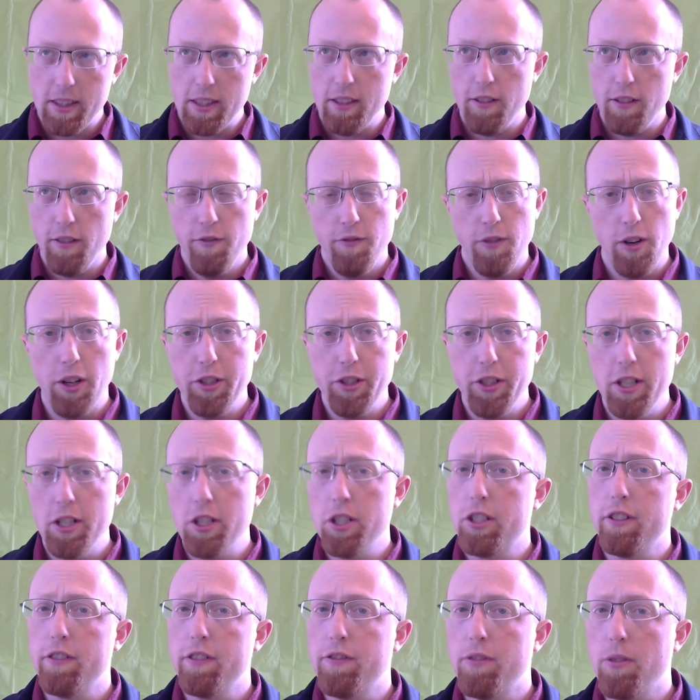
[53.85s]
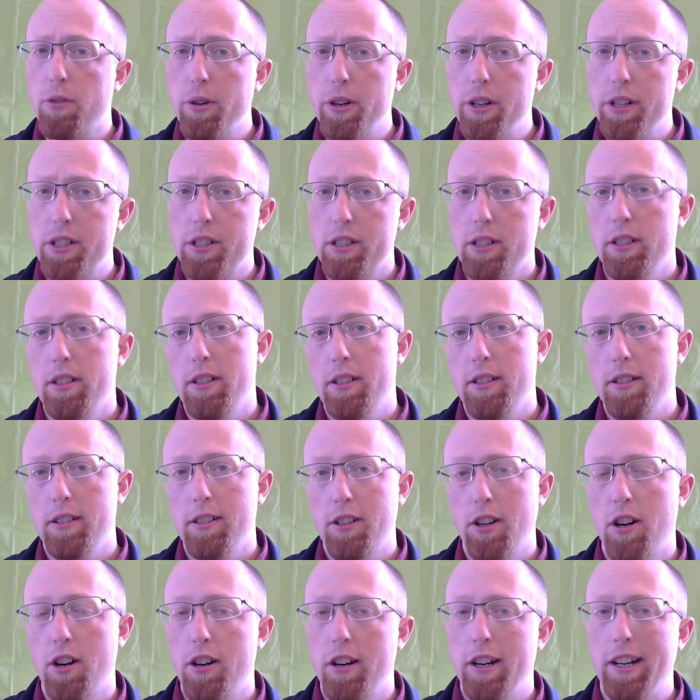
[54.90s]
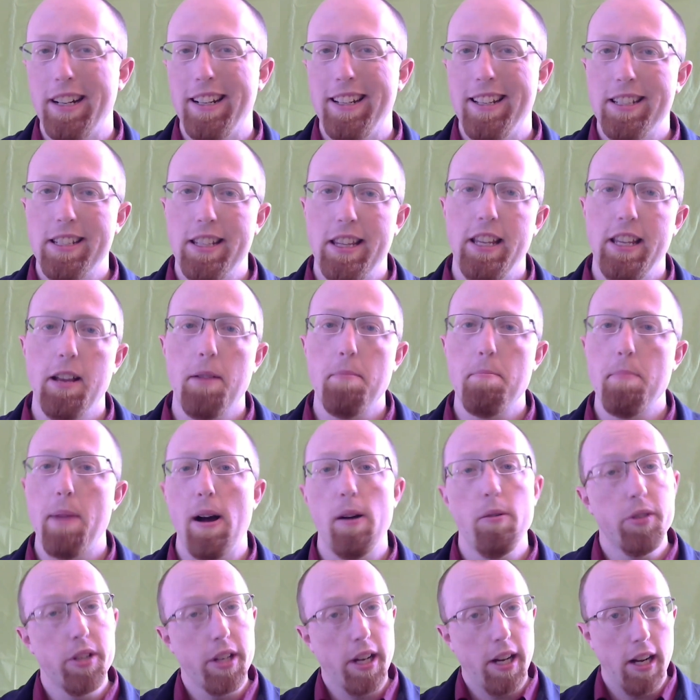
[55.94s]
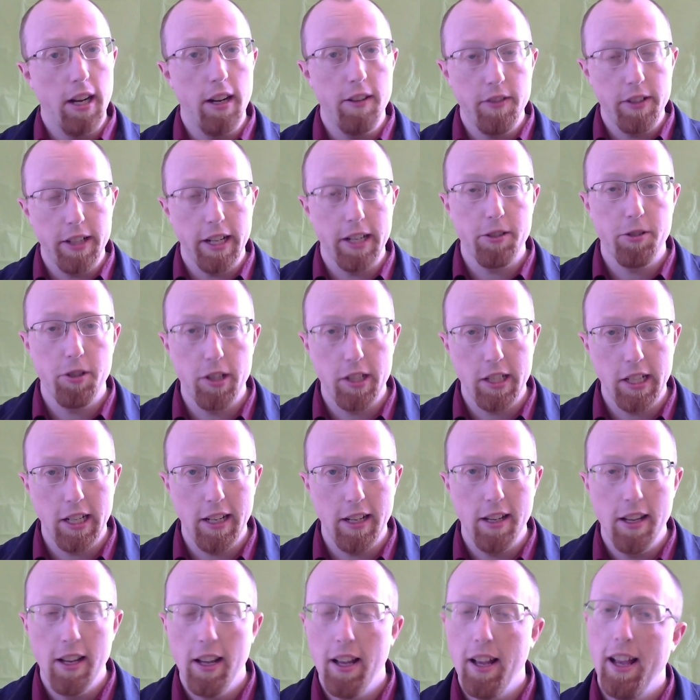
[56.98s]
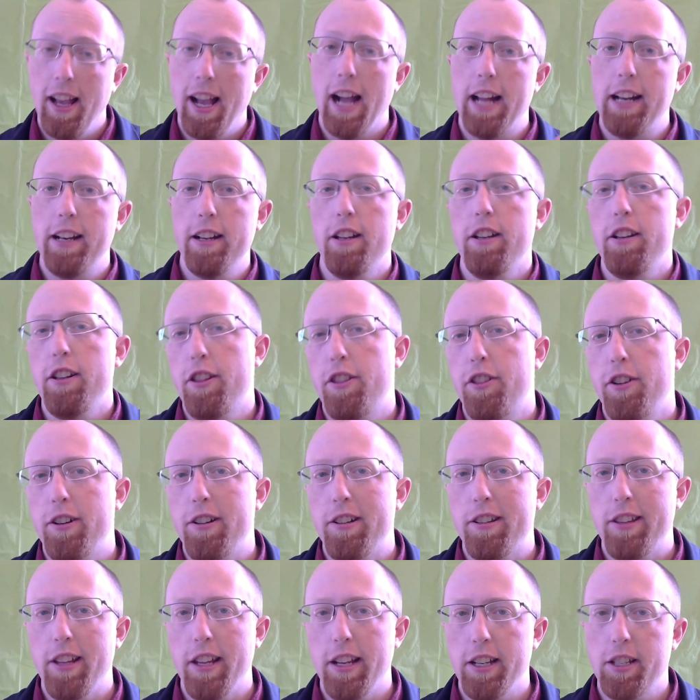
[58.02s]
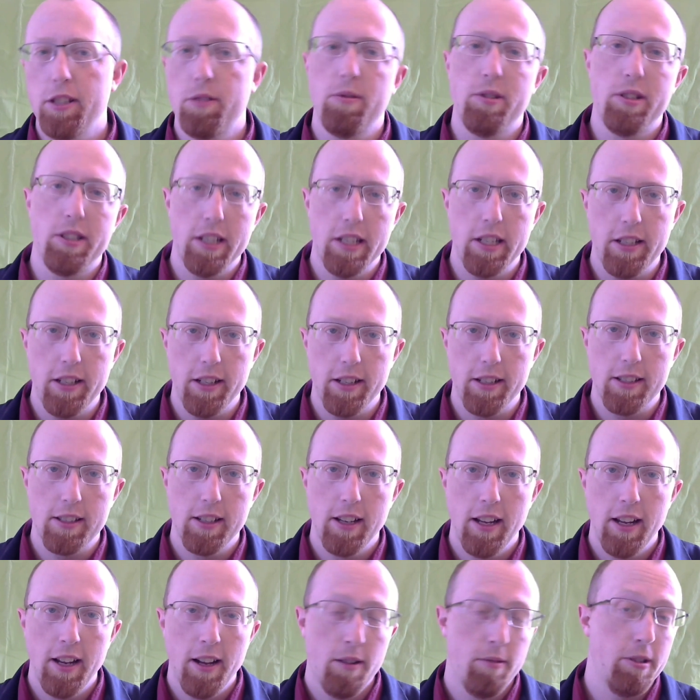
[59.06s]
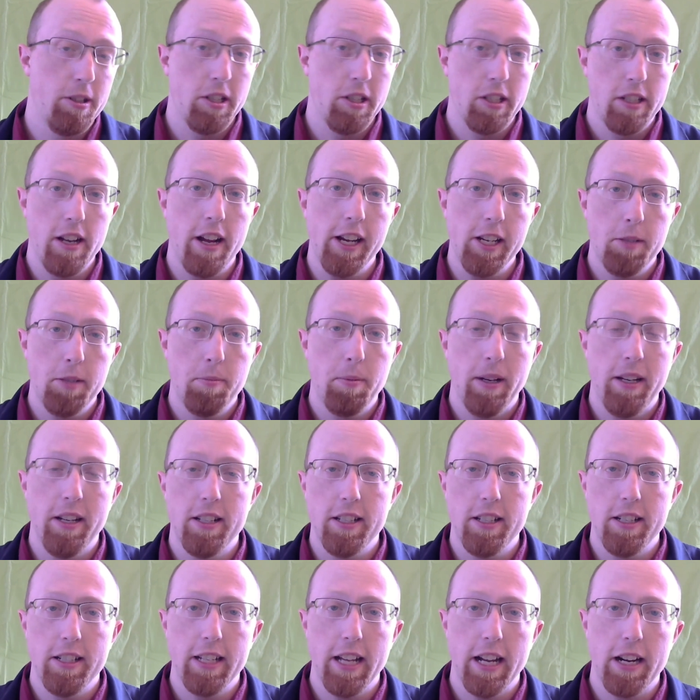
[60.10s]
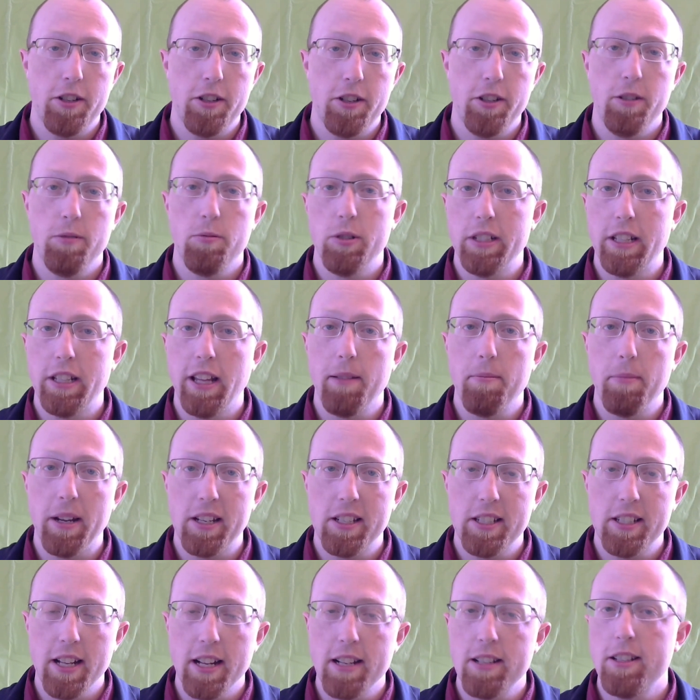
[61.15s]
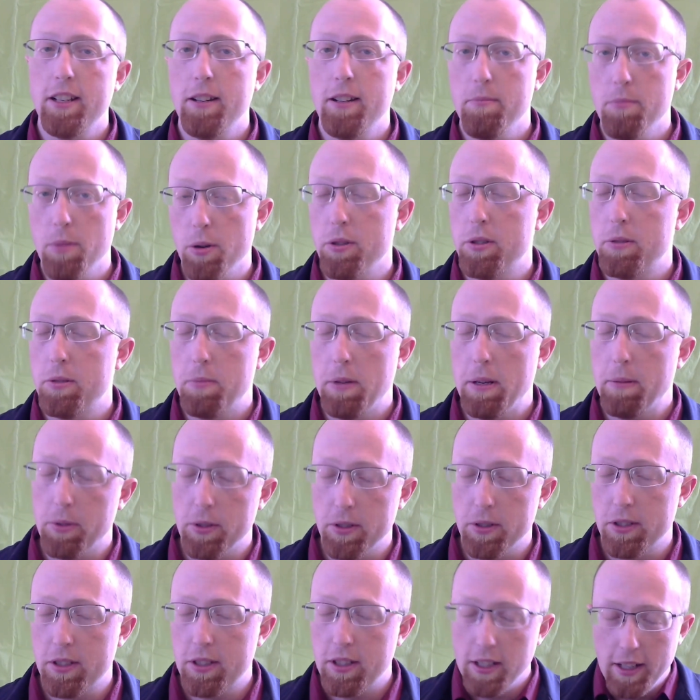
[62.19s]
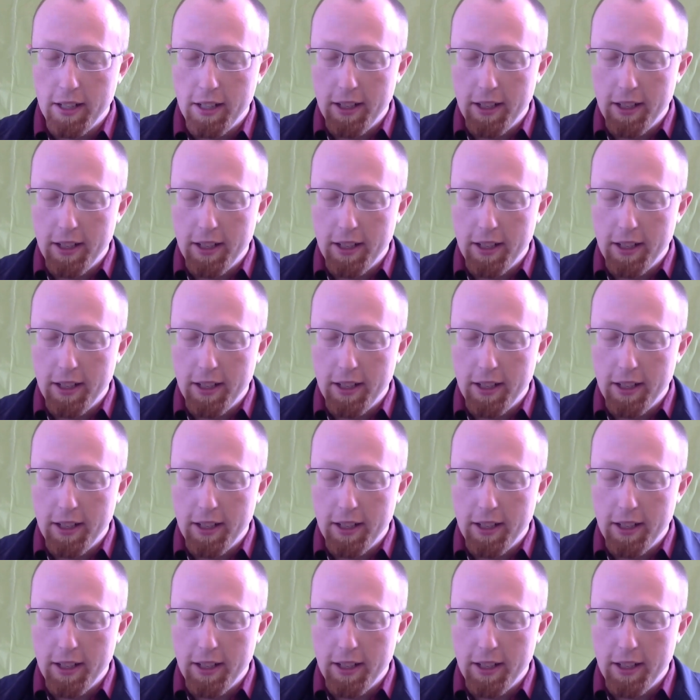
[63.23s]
voltage is the force, current is the amount of electricity, and then the third thing is resistance, which is nice because it's actually a word that makes sense in most people's